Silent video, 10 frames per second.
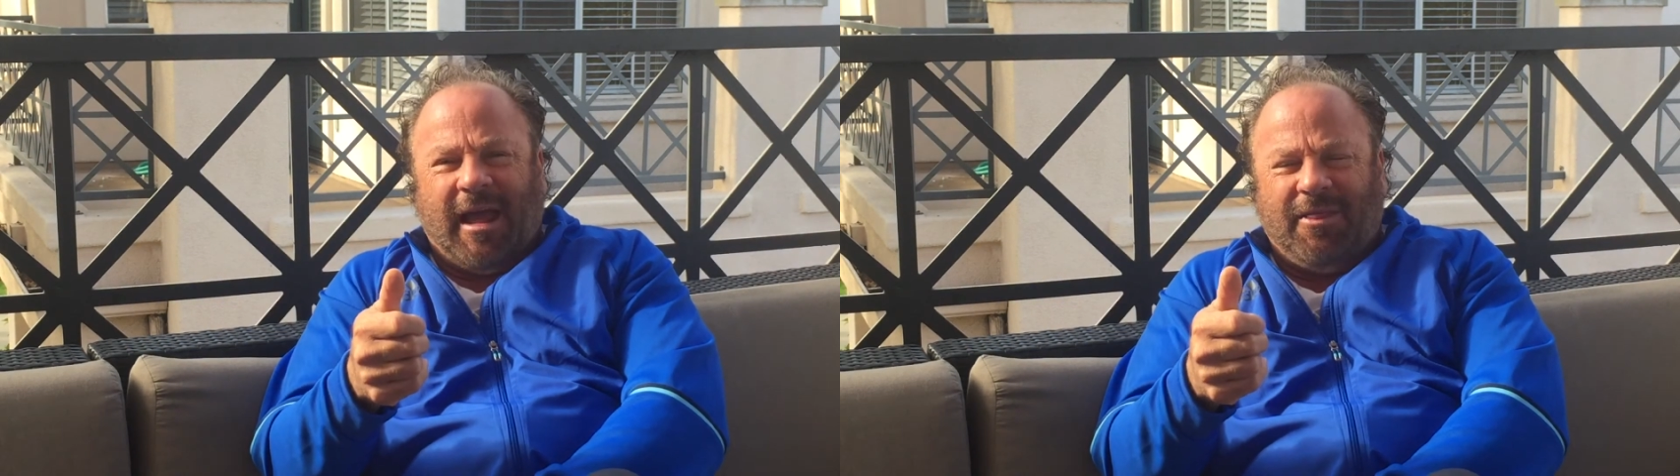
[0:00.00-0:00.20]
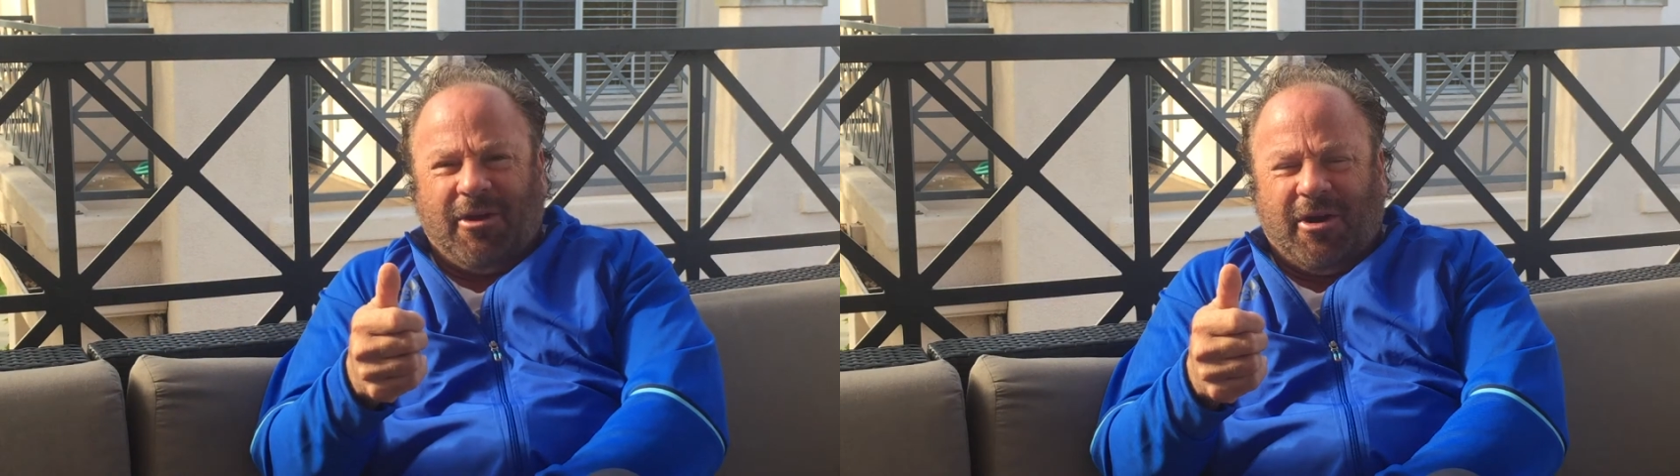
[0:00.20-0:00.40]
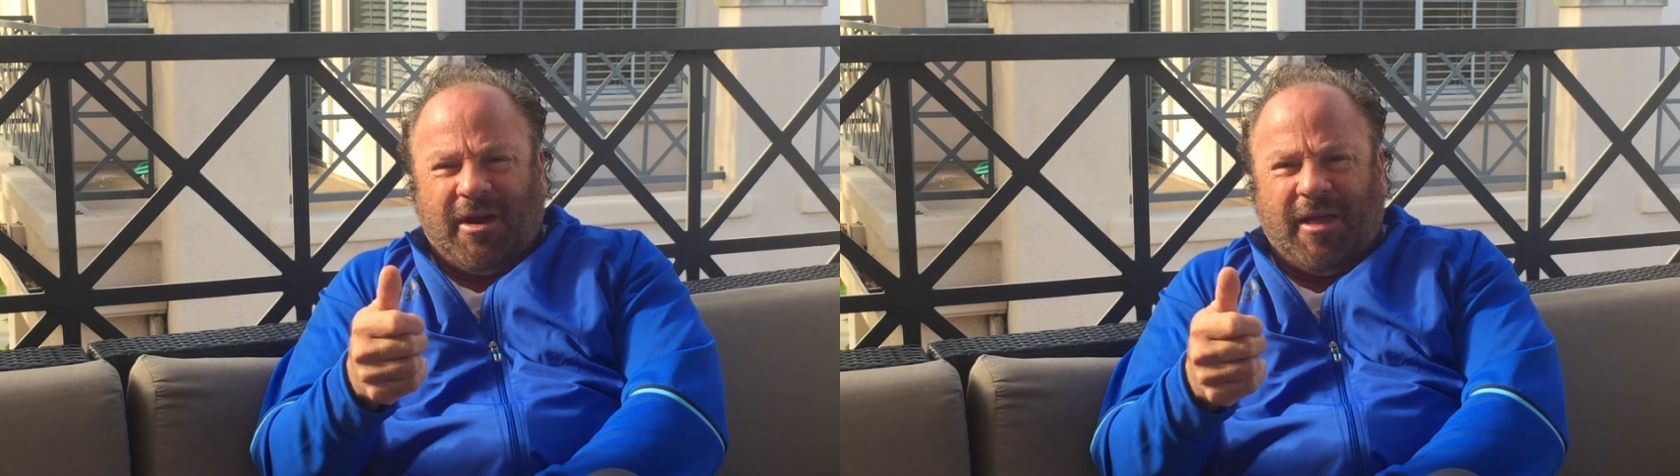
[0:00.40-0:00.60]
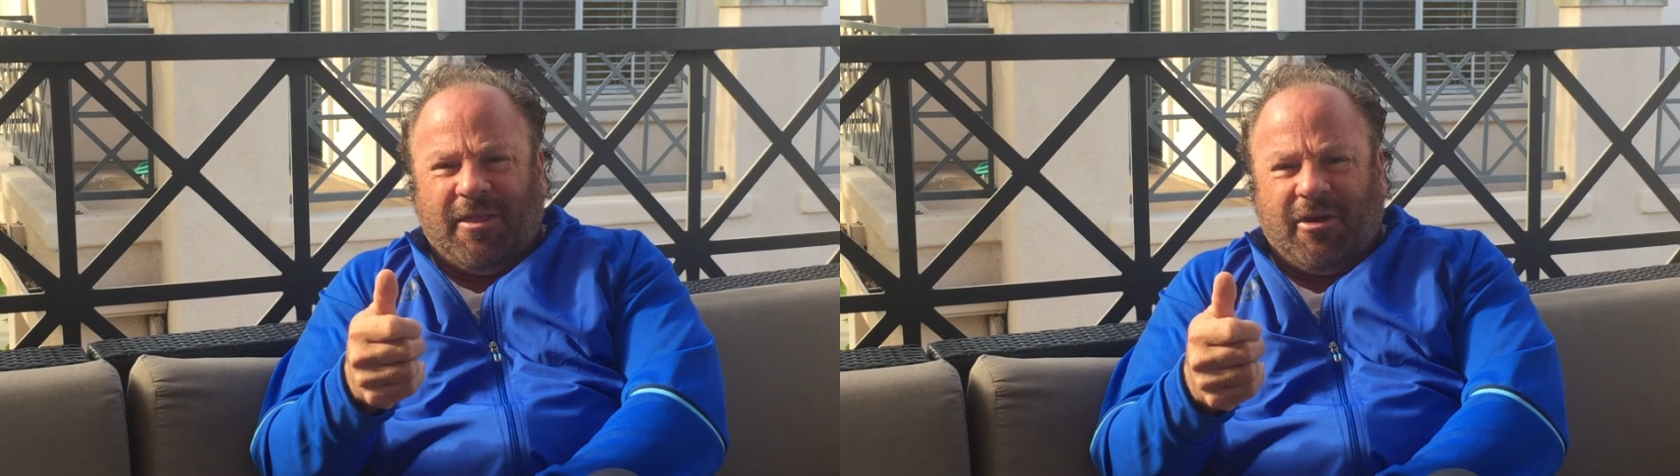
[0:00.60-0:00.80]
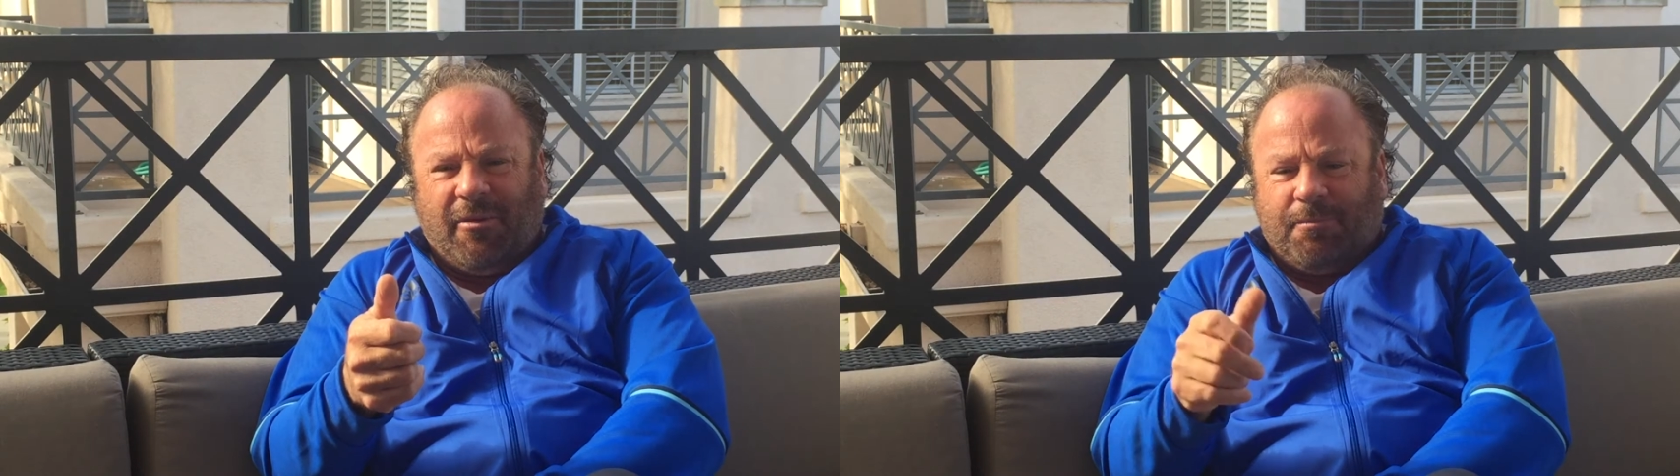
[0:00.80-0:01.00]
and
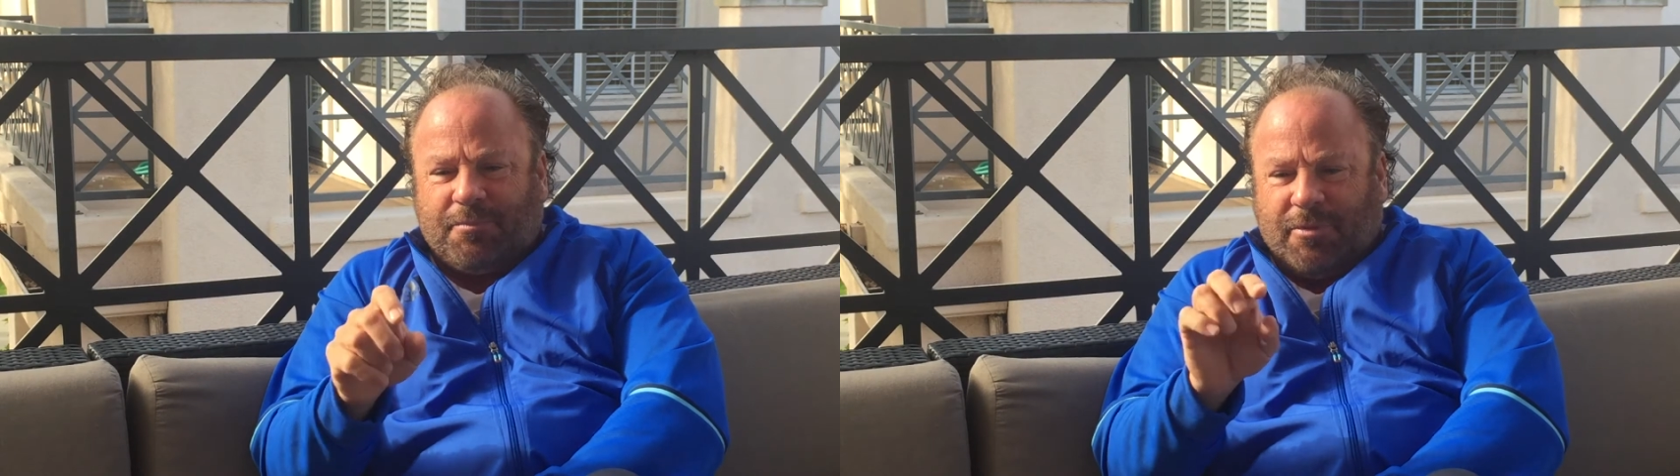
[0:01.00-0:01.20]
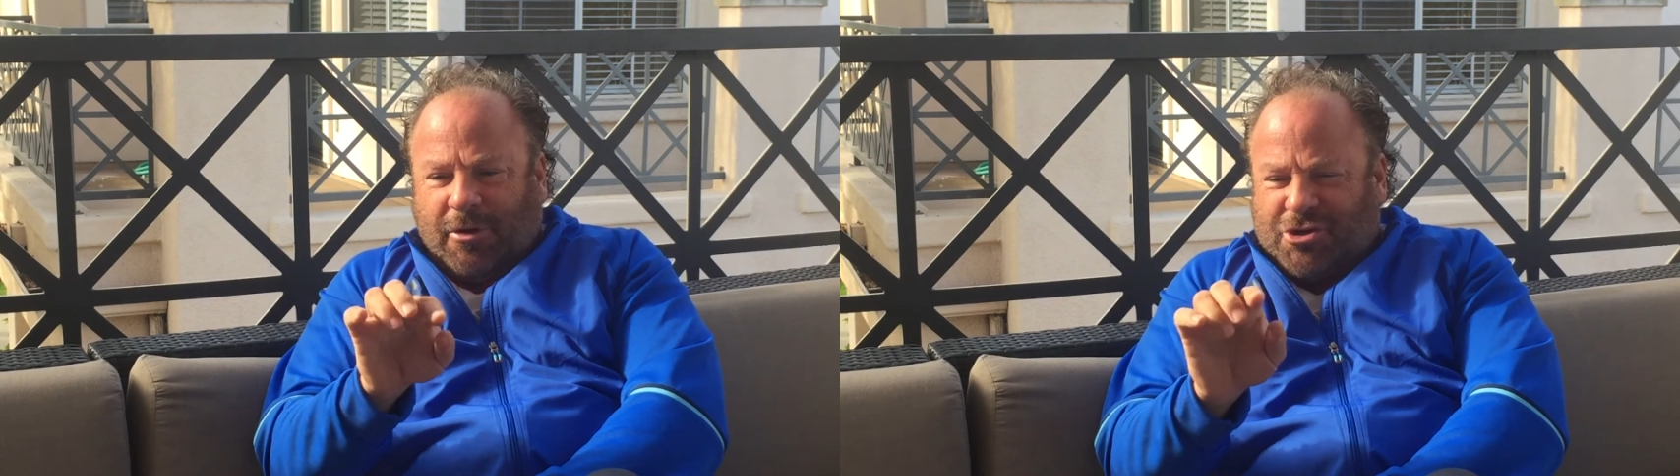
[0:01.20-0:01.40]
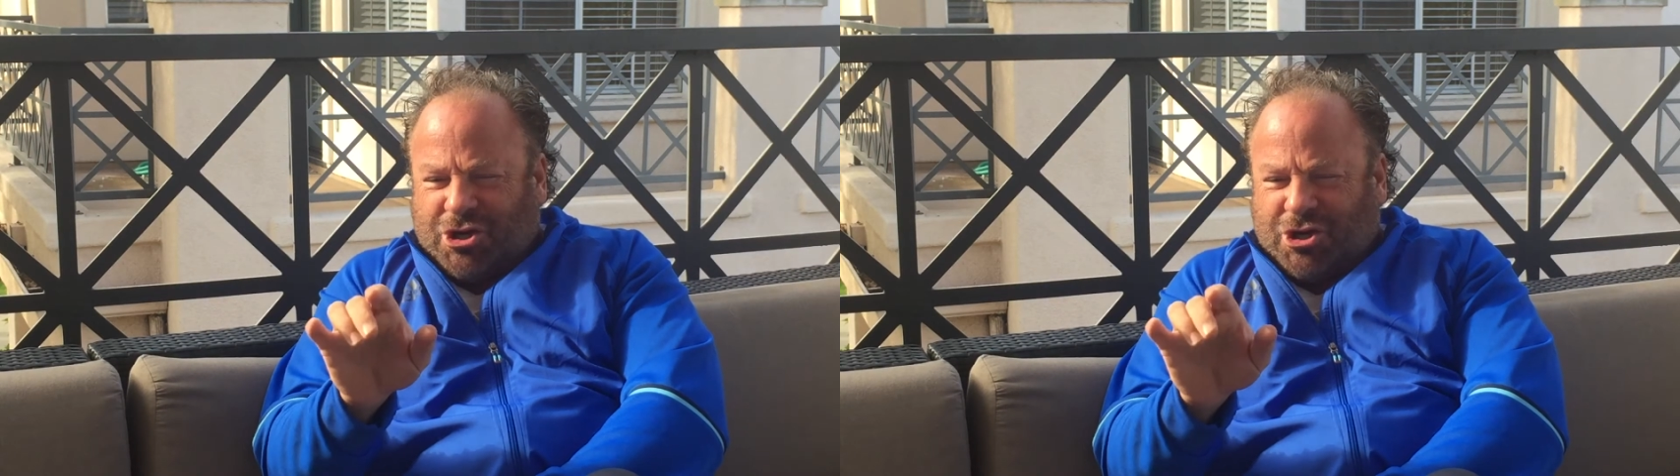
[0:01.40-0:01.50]
they're